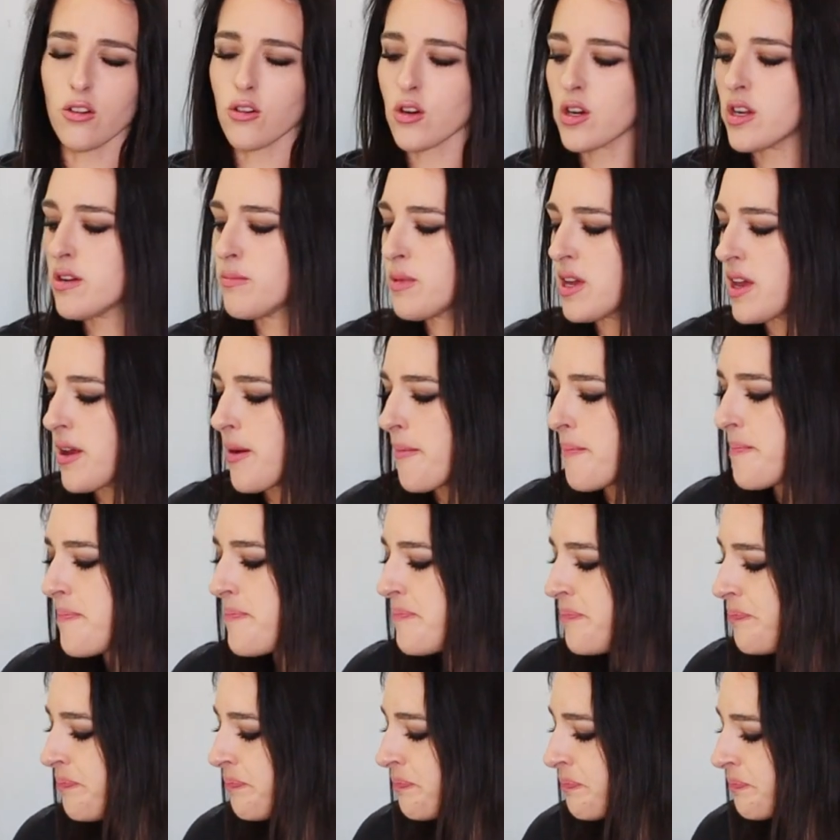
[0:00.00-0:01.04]
creamy.
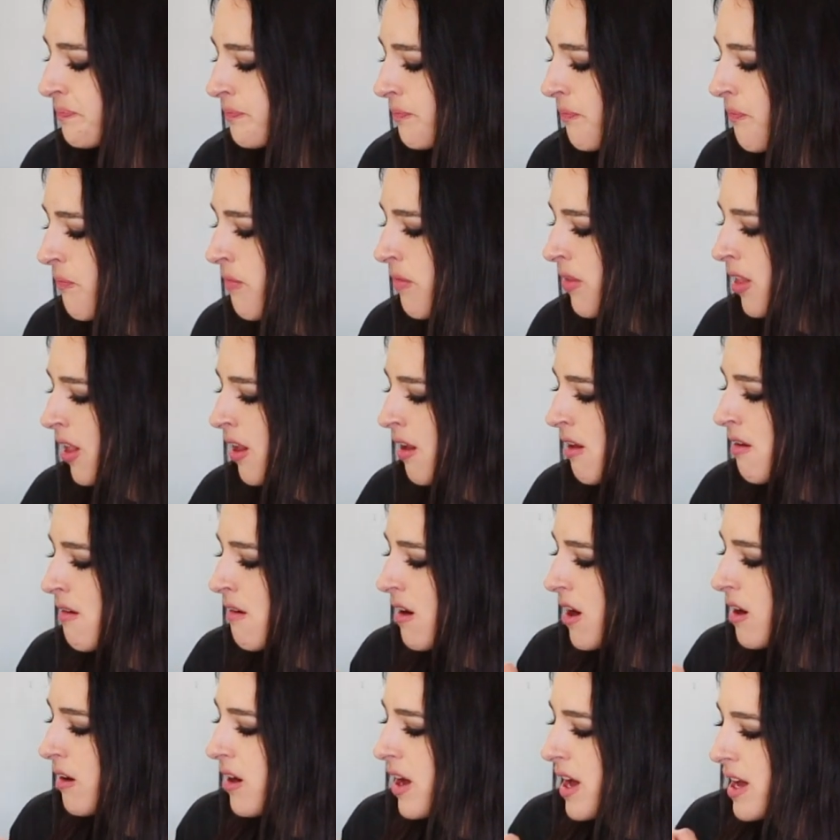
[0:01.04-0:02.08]

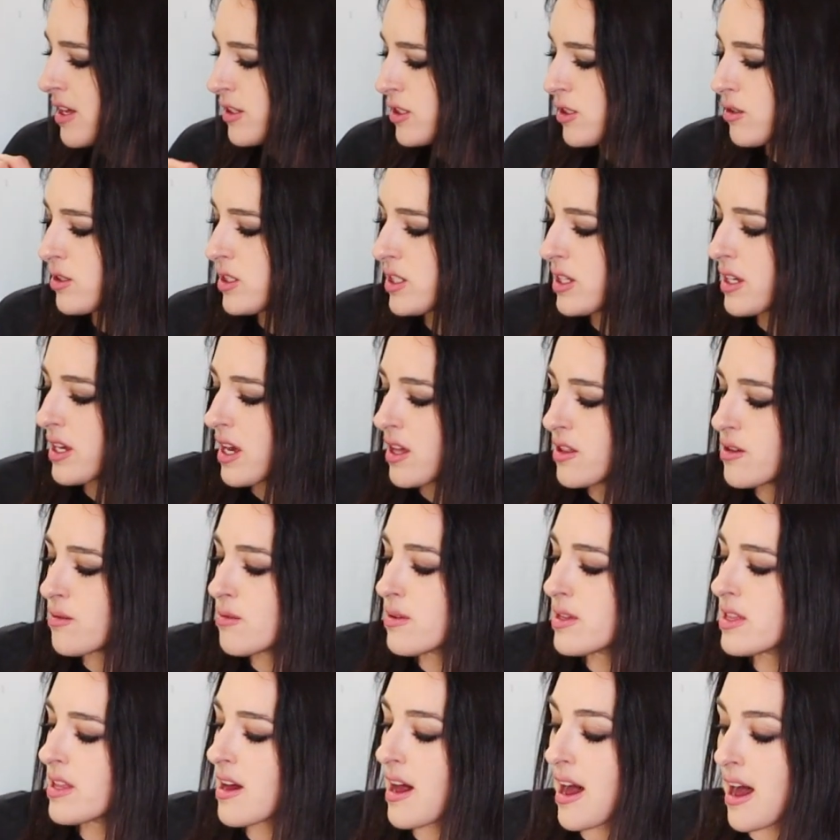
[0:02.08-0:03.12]
Okay, so together
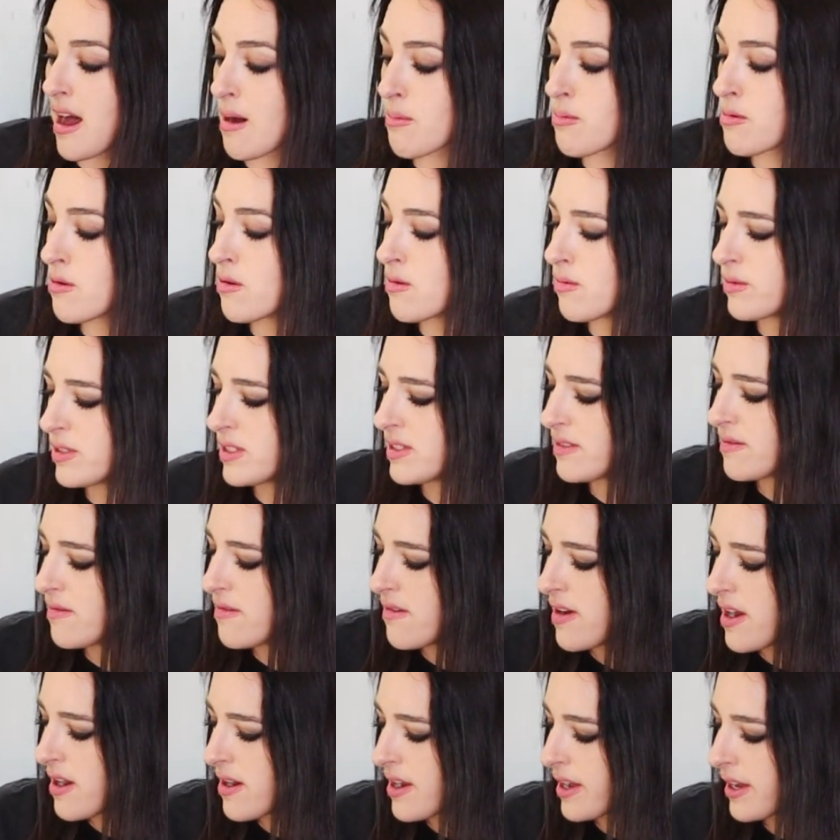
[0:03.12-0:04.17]
with the apple was
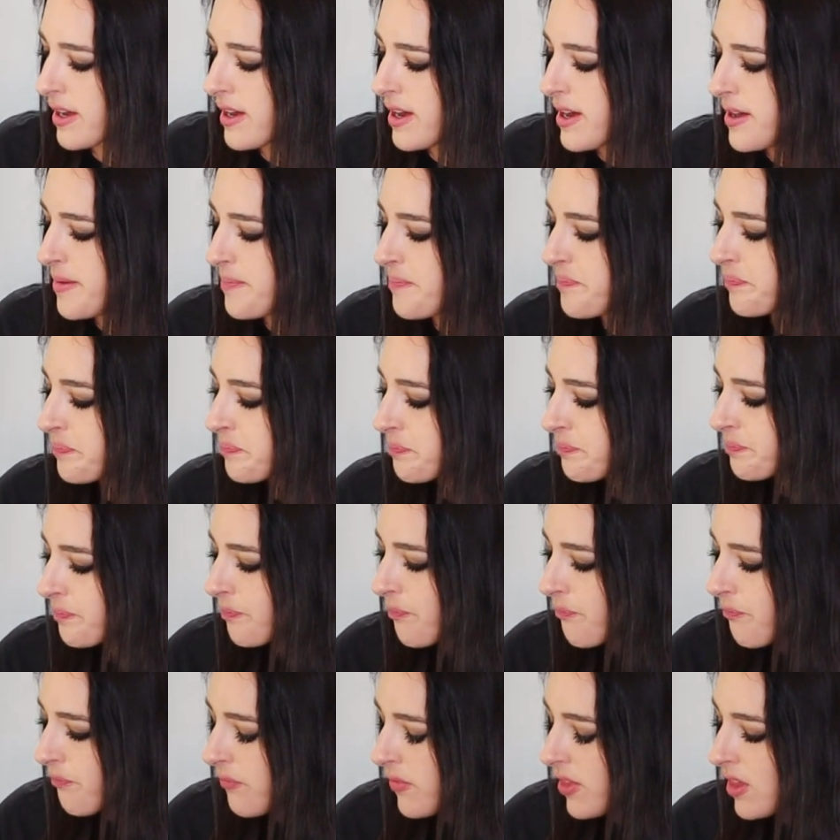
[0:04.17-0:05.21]
very good.
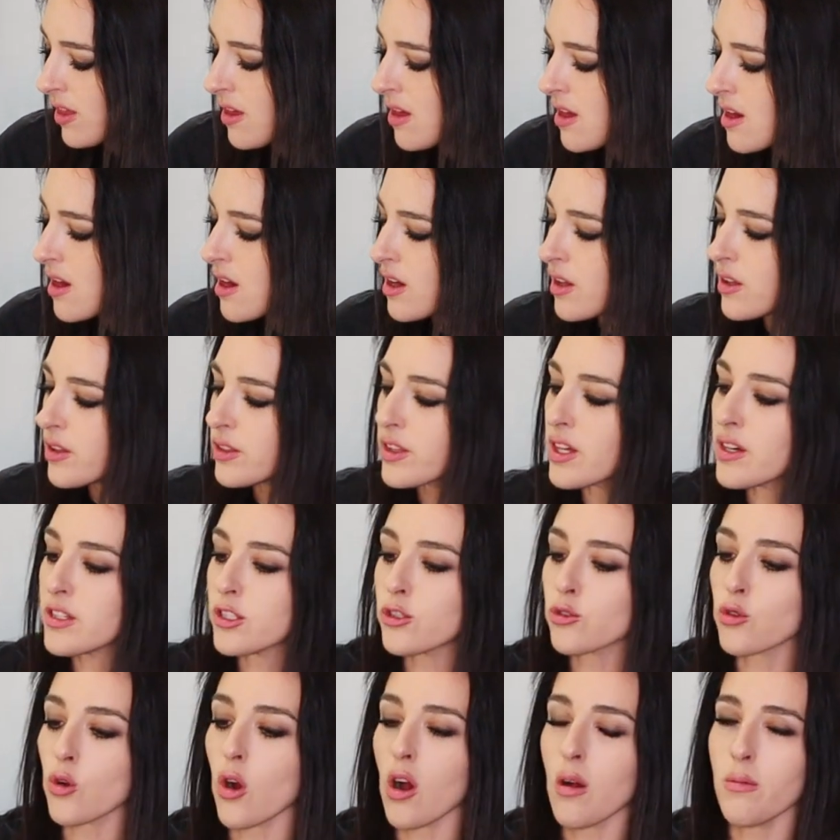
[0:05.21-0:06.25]
The
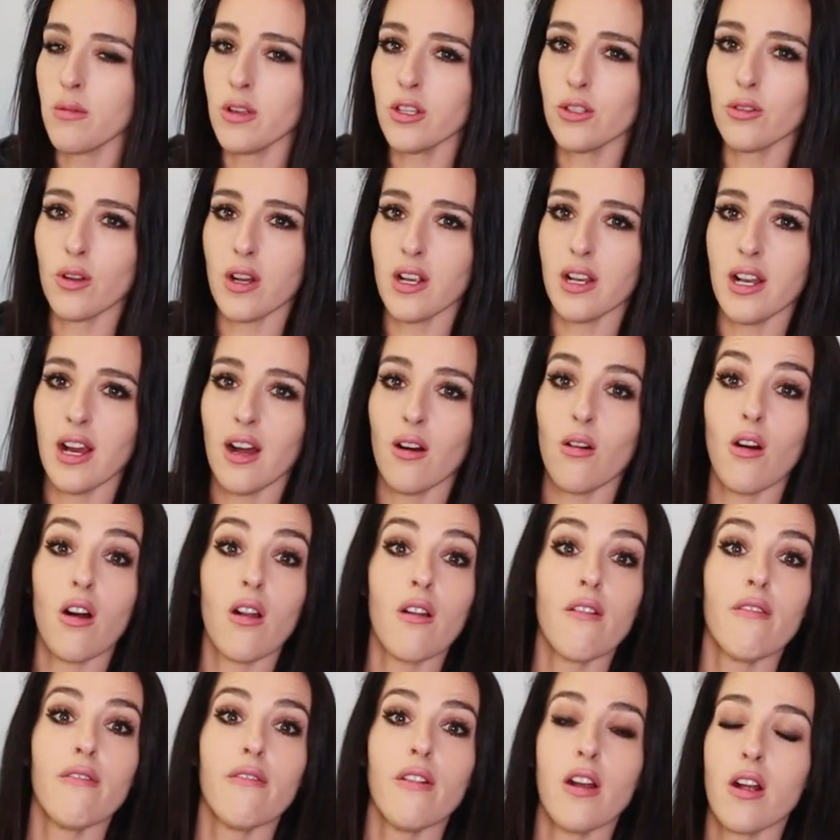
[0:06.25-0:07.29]
strawberries right now
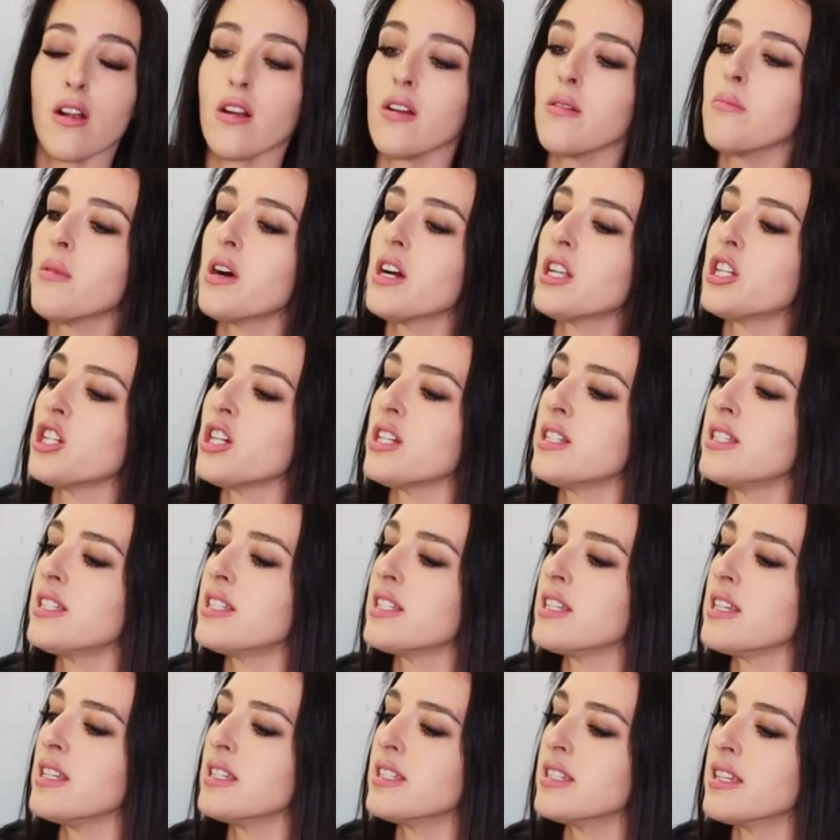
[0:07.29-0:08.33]
are very much in
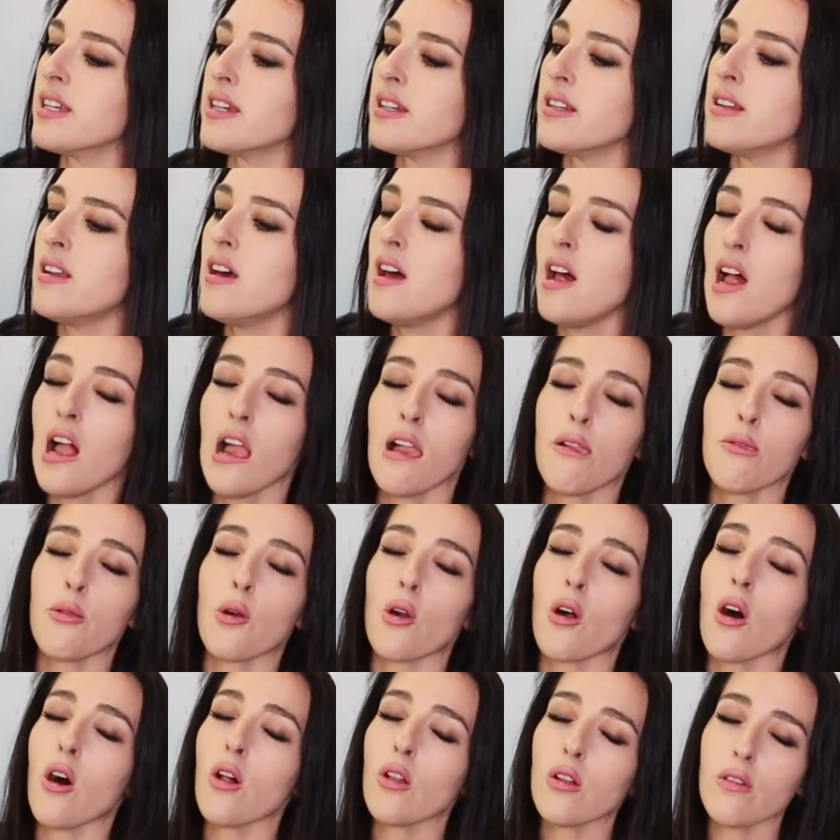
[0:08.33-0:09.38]
season.
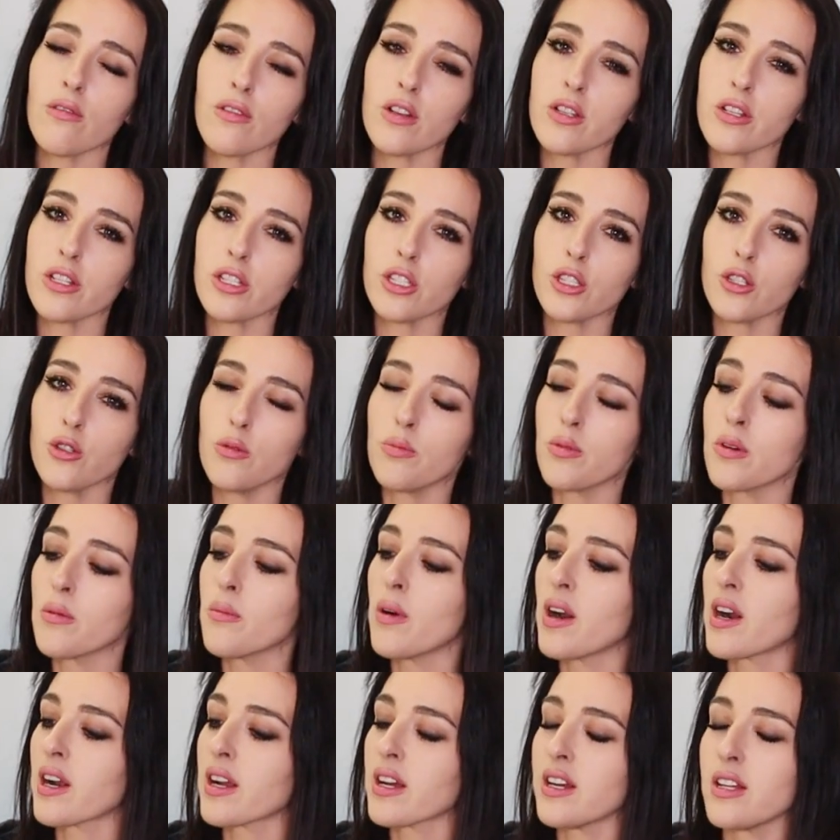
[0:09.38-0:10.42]
They're all over the
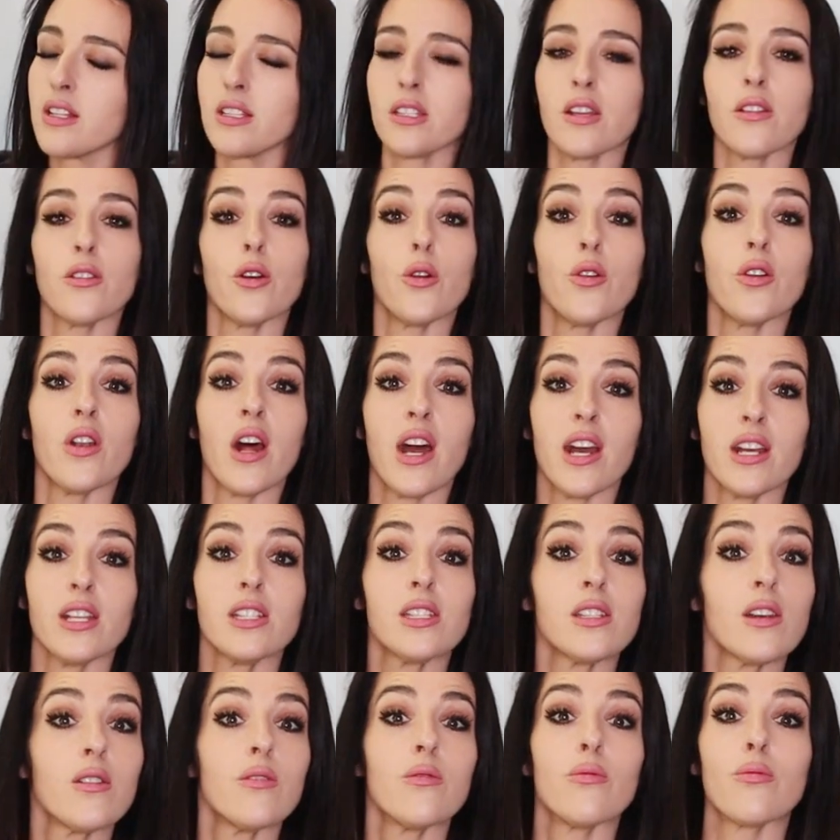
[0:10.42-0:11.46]
supermarkets. They're
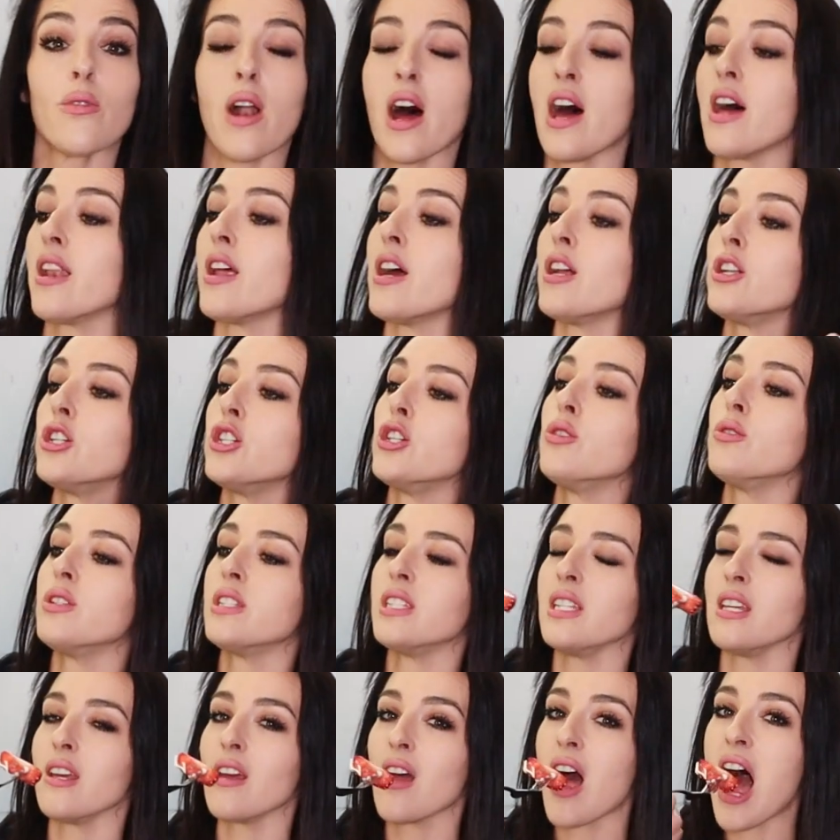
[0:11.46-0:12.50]
nice and red and
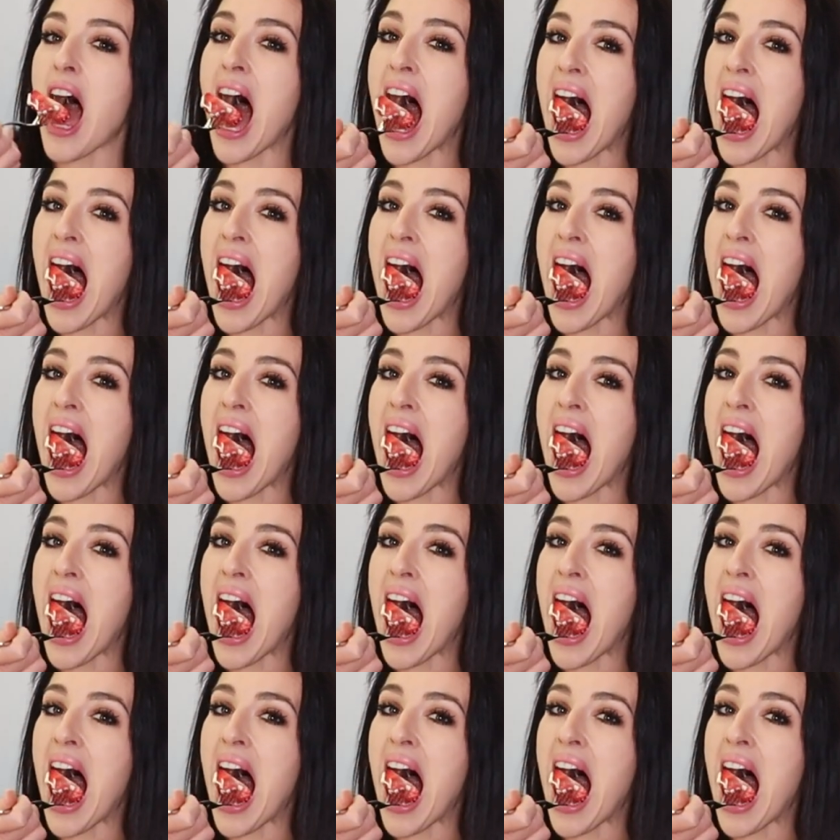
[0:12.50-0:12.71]
juicy.